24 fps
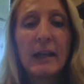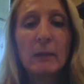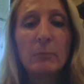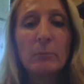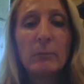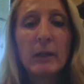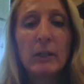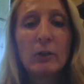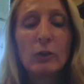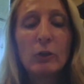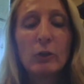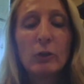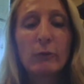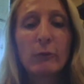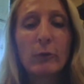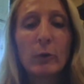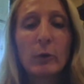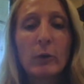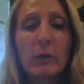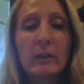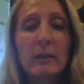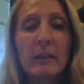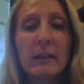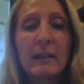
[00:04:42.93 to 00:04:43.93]
and bend your
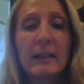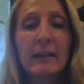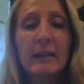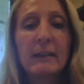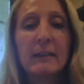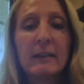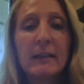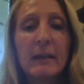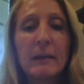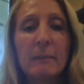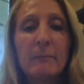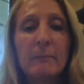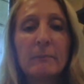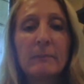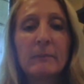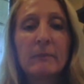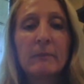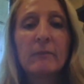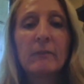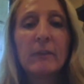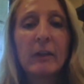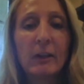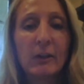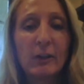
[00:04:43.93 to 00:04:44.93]
forward leg. Yep.
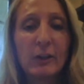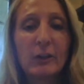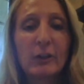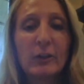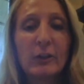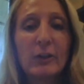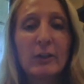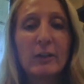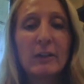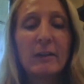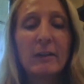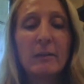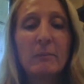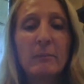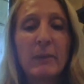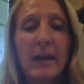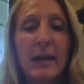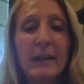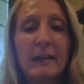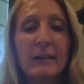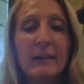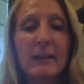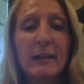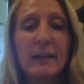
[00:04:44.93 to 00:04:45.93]
Very good. And then
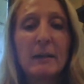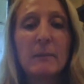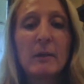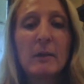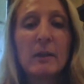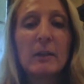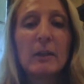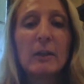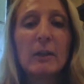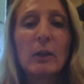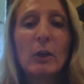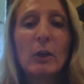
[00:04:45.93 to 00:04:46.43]
back up.